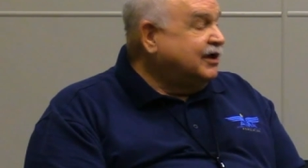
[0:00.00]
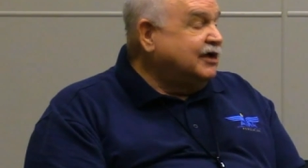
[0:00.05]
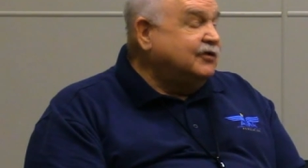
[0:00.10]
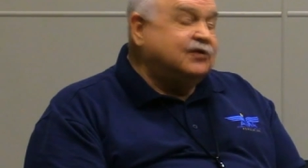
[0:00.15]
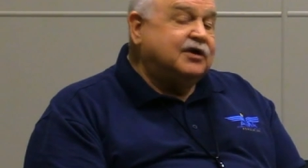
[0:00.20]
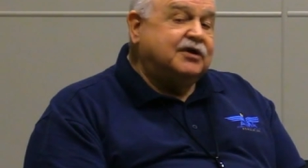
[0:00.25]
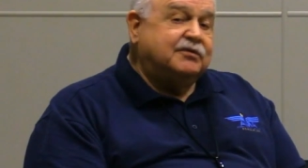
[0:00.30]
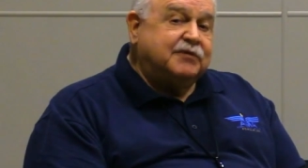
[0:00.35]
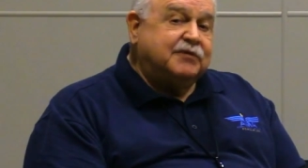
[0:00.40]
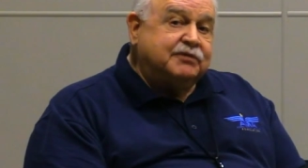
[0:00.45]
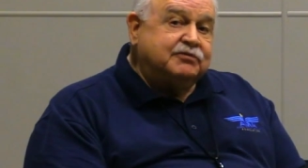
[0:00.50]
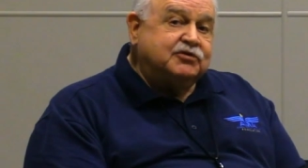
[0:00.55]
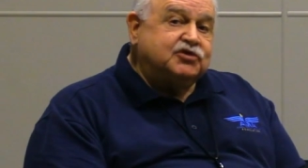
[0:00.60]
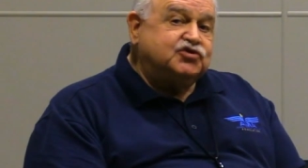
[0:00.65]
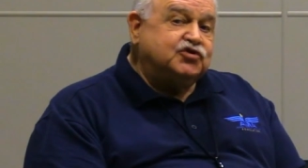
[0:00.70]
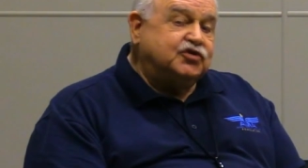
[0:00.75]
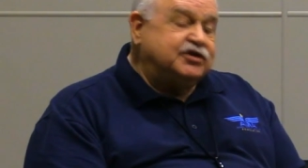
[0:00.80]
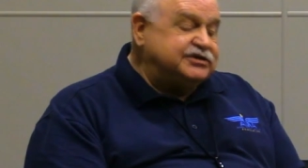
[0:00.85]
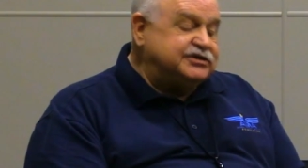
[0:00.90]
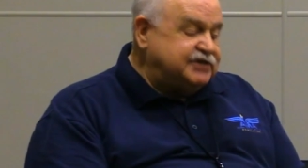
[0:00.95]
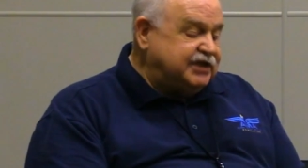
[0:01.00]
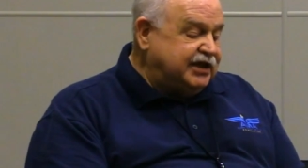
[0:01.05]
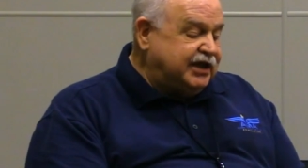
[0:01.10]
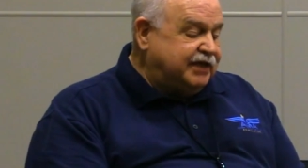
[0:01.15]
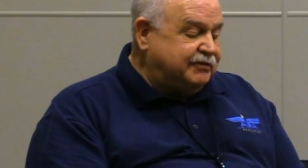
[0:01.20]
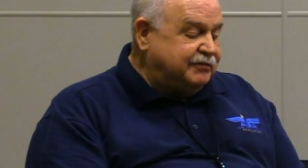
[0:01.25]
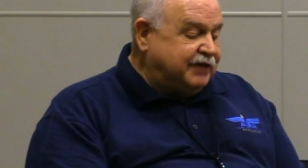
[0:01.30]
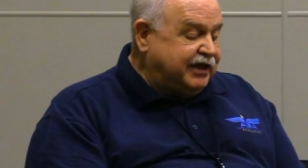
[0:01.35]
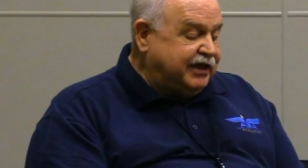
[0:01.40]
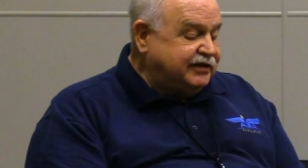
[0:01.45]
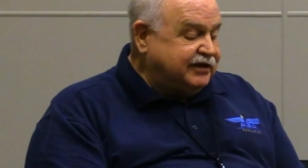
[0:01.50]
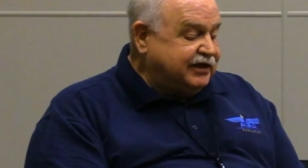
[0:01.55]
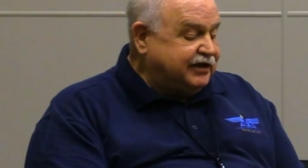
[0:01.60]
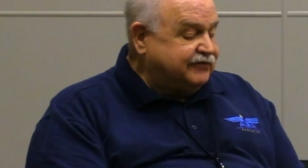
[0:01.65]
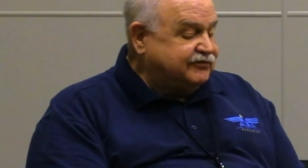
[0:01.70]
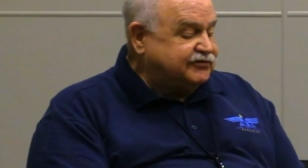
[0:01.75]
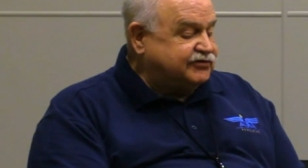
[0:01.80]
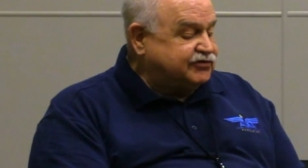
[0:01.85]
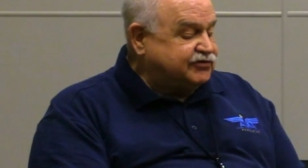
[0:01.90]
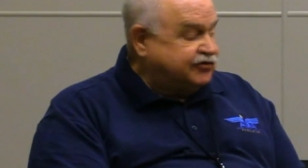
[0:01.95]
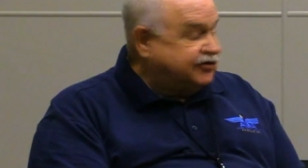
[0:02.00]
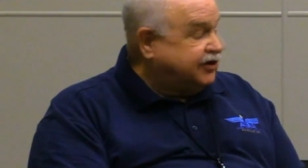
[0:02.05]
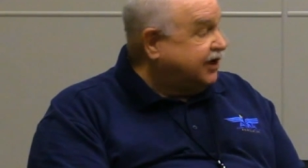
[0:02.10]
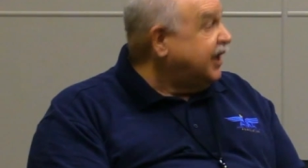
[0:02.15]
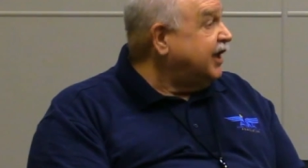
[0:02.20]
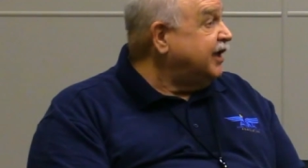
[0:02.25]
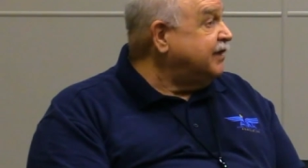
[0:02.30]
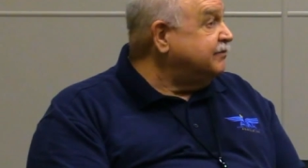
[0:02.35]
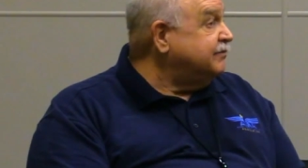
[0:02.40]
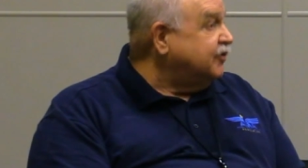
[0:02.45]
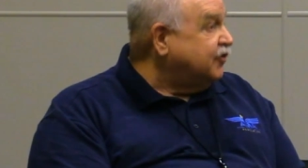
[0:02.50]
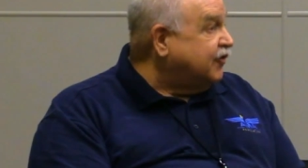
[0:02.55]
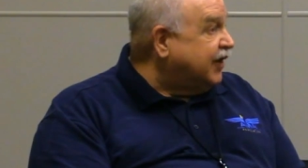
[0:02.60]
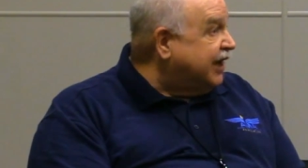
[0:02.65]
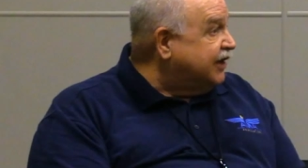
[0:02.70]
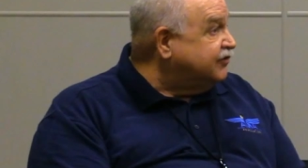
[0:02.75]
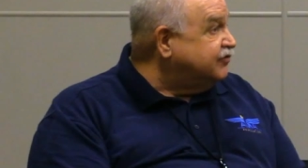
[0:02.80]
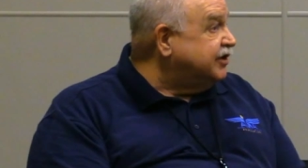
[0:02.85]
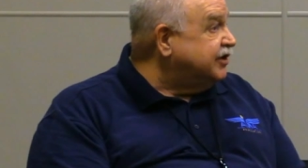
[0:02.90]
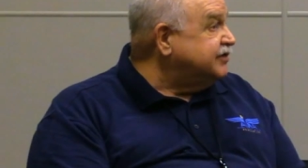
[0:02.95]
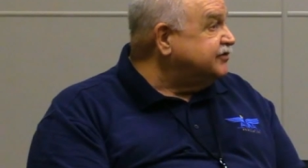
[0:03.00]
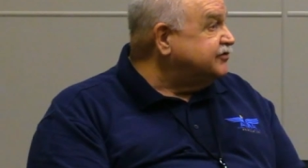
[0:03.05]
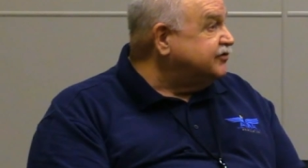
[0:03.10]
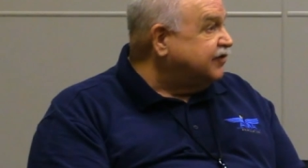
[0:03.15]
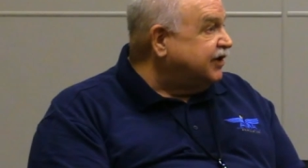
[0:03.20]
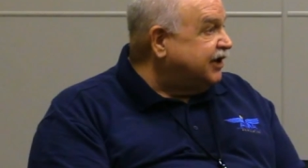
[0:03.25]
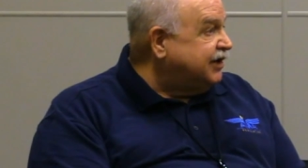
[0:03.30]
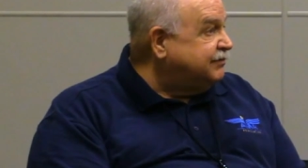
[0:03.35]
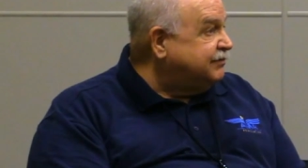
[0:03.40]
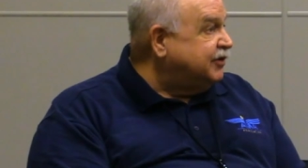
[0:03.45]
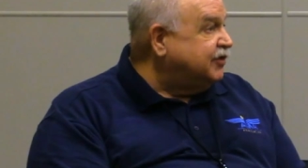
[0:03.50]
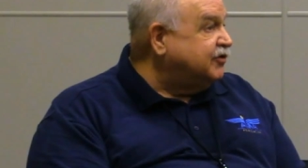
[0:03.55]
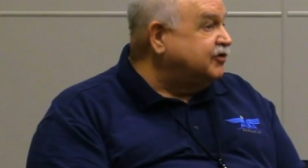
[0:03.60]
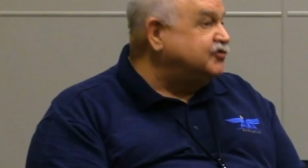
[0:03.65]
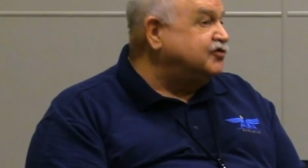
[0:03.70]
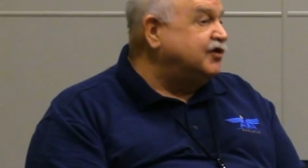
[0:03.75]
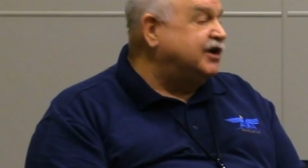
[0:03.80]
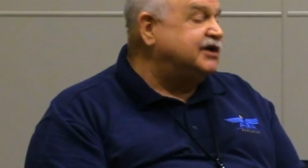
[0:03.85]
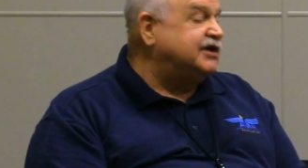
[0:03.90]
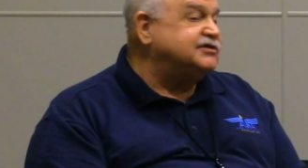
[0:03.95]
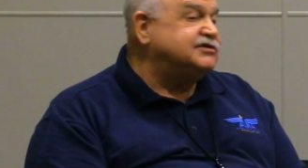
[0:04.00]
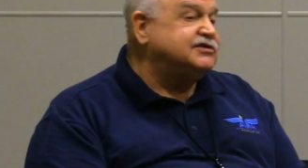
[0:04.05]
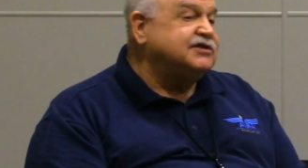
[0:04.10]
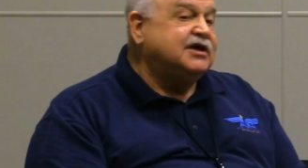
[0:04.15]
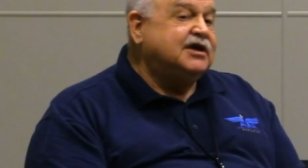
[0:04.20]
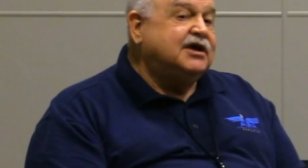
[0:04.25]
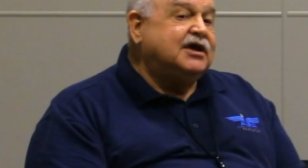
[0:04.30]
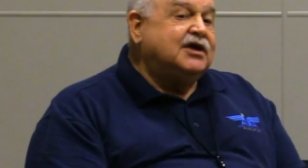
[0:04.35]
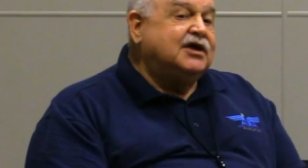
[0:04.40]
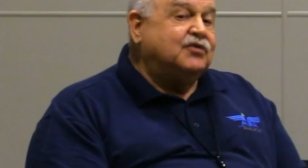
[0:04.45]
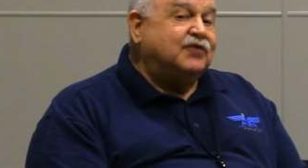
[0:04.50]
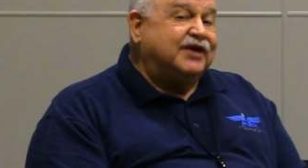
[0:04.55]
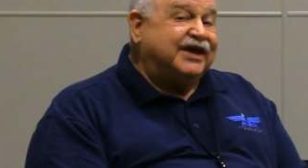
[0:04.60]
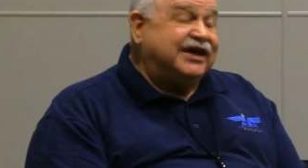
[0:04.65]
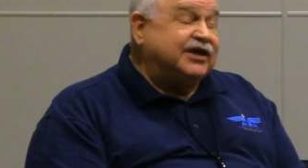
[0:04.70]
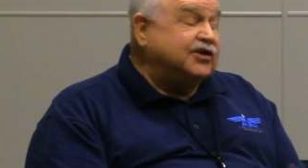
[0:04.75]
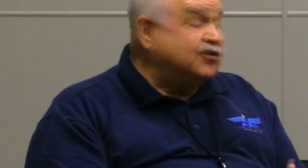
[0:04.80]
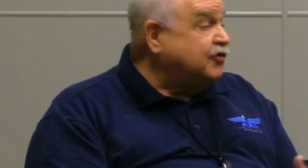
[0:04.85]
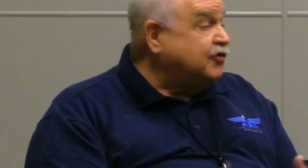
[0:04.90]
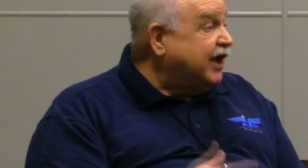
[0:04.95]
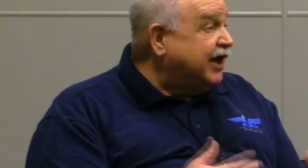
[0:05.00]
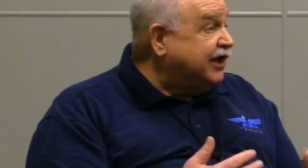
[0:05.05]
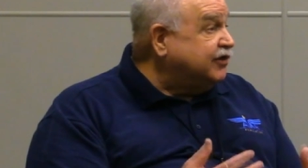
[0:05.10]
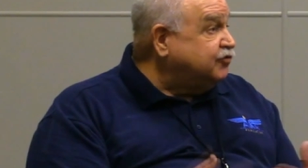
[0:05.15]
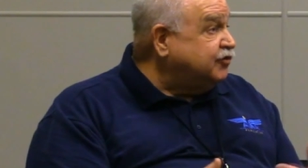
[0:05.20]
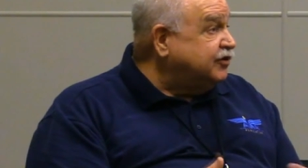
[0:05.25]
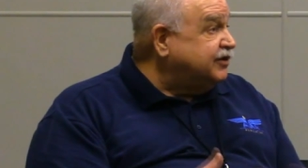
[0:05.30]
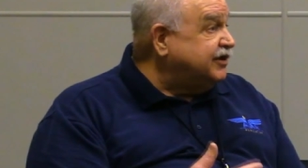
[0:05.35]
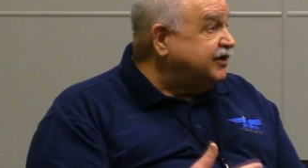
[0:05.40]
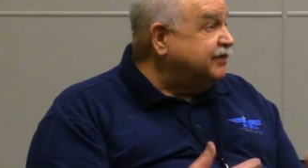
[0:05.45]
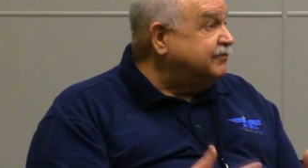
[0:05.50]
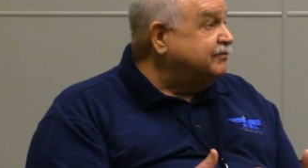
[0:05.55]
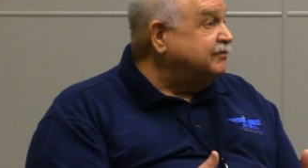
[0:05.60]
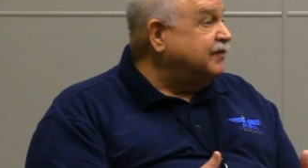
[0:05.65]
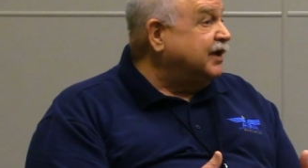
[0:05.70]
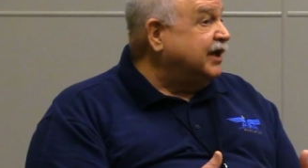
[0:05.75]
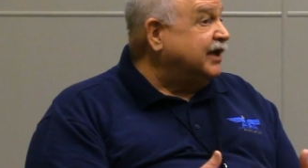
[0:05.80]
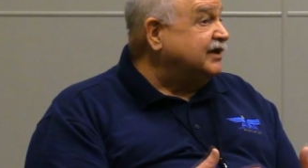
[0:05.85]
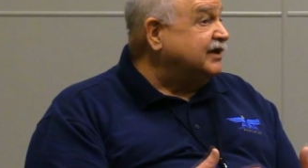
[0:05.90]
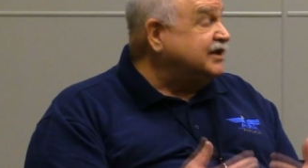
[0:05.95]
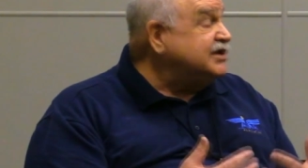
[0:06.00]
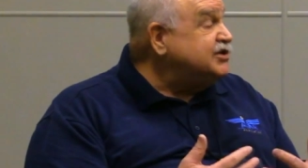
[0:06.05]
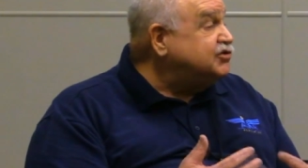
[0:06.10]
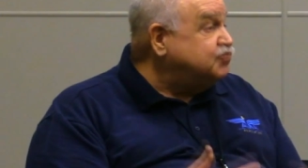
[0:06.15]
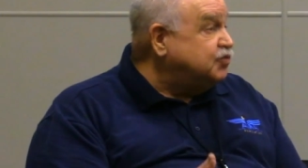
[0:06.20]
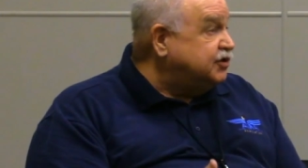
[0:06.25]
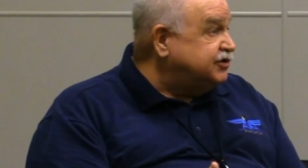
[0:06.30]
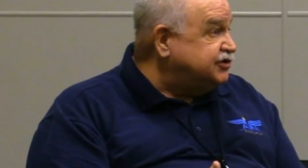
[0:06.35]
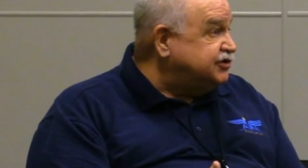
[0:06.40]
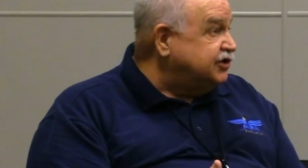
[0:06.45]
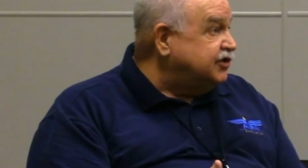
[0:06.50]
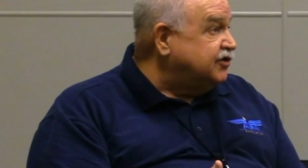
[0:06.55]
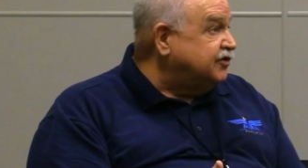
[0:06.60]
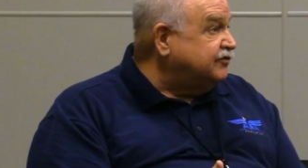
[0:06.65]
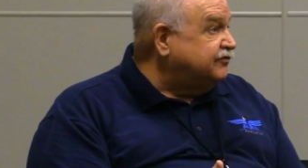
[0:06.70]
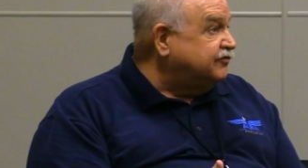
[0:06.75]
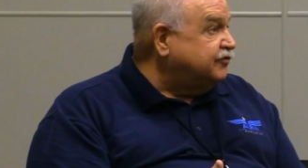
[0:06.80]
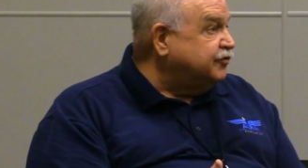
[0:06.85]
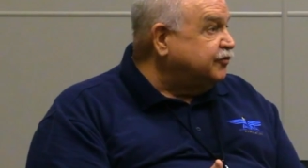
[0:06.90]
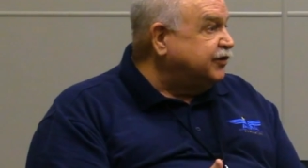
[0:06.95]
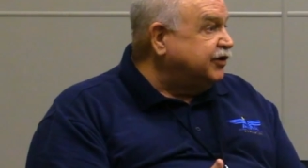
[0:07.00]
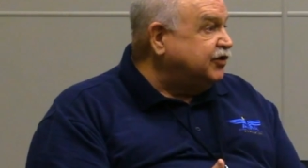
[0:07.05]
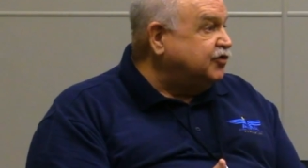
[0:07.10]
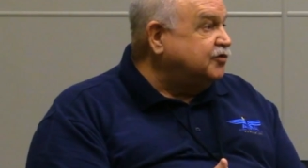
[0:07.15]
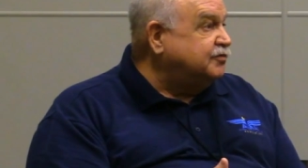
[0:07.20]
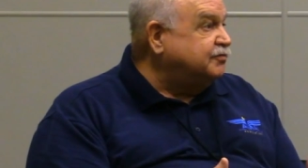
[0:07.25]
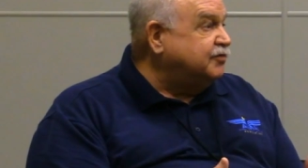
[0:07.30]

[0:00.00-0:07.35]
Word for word: When a member joins the AMA, they give us their name, their address, their email address, we interact with them at least once a year for renewal